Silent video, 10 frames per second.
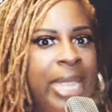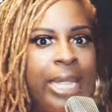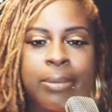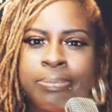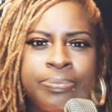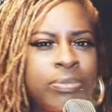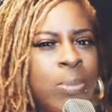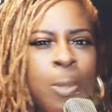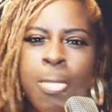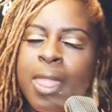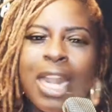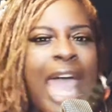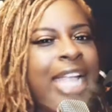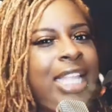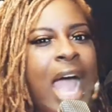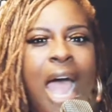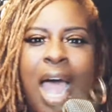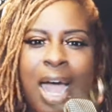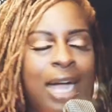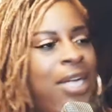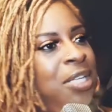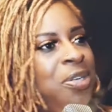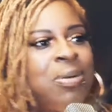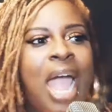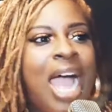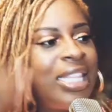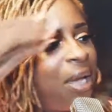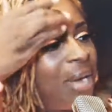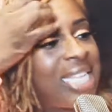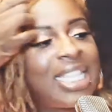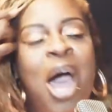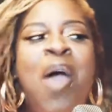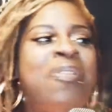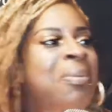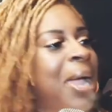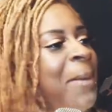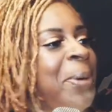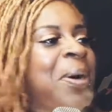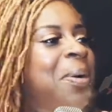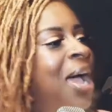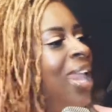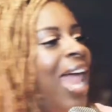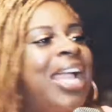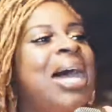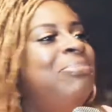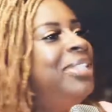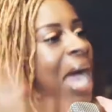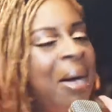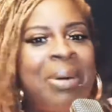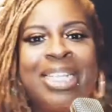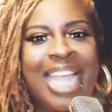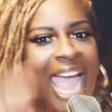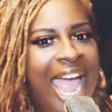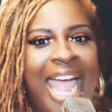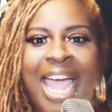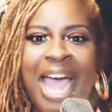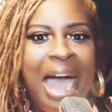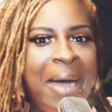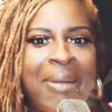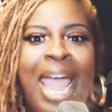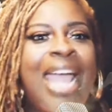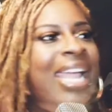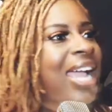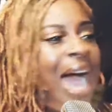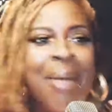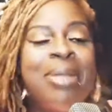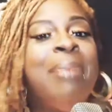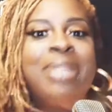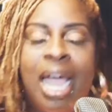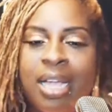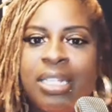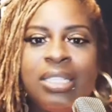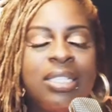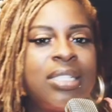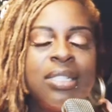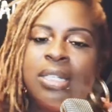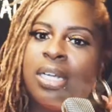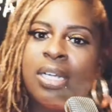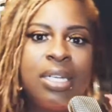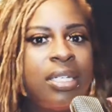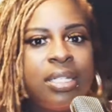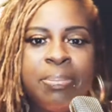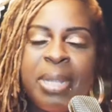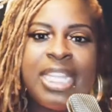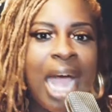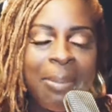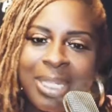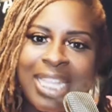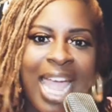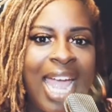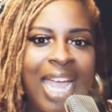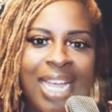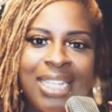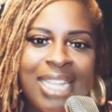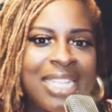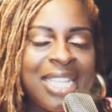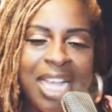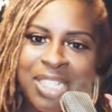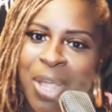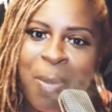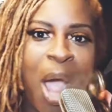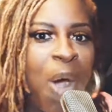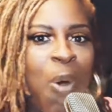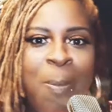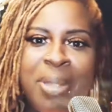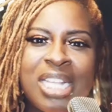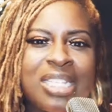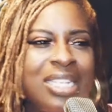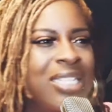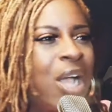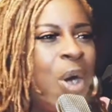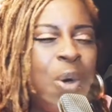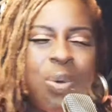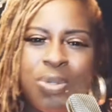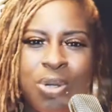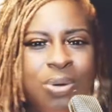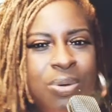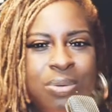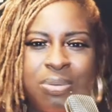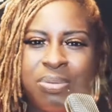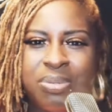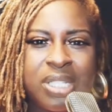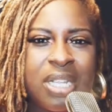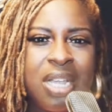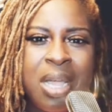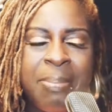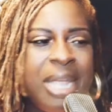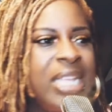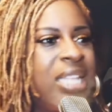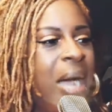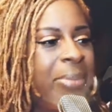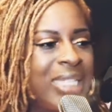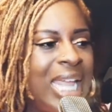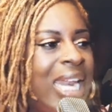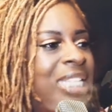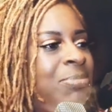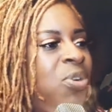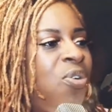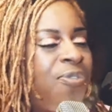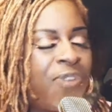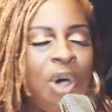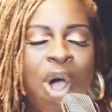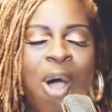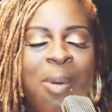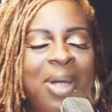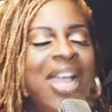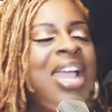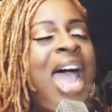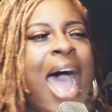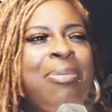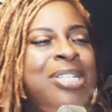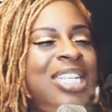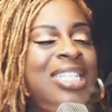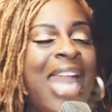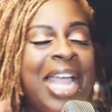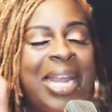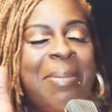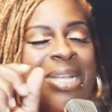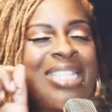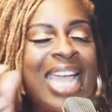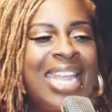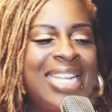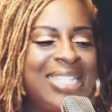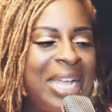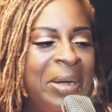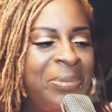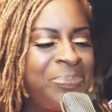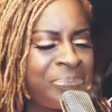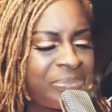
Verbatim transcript: me. Like nah, you gotta know that's over with, boo. Like I'm done with that. Okay, I'm I'm be done with that. That's that's old business, old news. Be done with that. Let's move forward. I was just like, let me say this though.